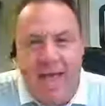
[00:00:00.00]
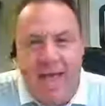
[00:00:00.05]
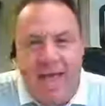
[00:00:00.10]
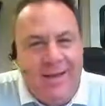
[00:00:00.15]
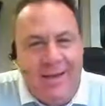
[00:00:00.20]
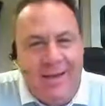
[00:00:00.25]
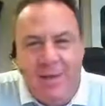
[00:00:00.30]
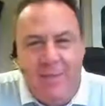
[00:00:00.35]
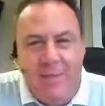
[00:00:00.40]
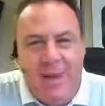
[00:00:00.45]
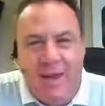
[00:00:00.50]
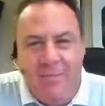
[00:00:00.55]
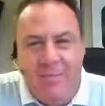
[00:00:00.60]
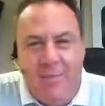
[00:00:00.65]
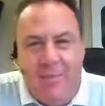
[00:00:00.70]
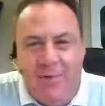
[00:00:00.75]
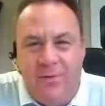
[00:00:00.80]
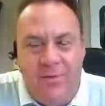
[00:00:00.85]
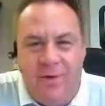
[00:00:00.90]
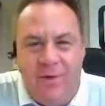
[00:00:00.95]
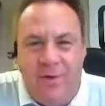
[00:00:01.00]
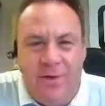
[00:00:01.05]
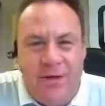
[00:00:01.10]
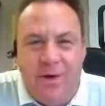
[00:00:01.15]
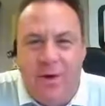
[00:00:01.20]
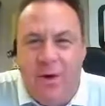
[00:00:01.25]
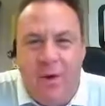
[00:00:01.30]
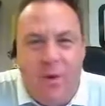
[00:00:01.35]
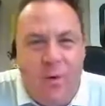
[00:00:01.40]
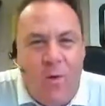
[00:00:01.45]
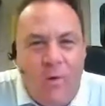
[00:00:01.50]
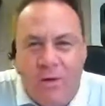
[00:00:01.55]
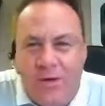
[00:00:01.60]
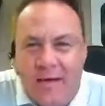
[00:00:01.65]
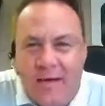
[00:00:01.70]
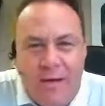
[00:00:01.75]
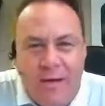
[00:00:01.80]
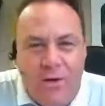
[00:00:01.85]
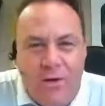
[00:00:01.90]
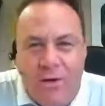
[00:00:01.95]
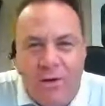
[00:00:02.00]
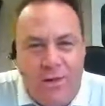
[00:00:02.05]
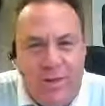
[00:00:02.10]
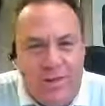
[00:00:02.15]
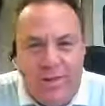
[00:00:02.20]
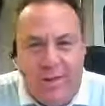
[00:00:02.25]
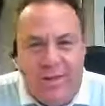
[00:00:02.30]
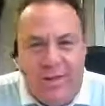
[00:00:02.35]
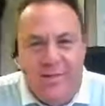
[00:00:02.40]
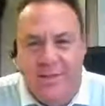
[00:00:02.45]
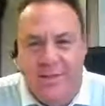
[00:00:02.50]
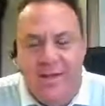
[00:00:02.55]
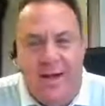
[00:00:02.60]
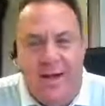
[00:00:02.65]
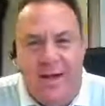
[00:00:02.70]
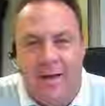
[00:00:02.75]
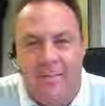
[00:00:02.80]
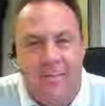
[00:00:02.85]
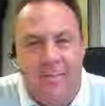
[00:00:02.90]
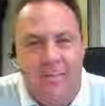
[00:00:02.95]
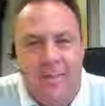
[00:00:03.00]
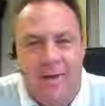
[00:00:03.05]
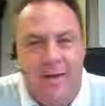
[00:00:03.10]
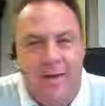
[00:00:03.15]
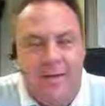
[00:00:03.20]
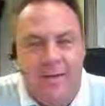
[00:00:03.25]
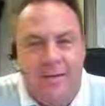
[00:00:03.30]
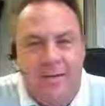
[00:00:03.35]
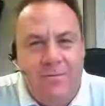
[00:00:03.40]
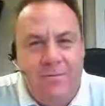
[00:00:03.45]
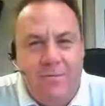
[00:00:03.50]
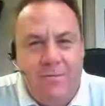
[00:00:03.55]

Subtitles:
And you and I both know that only good things come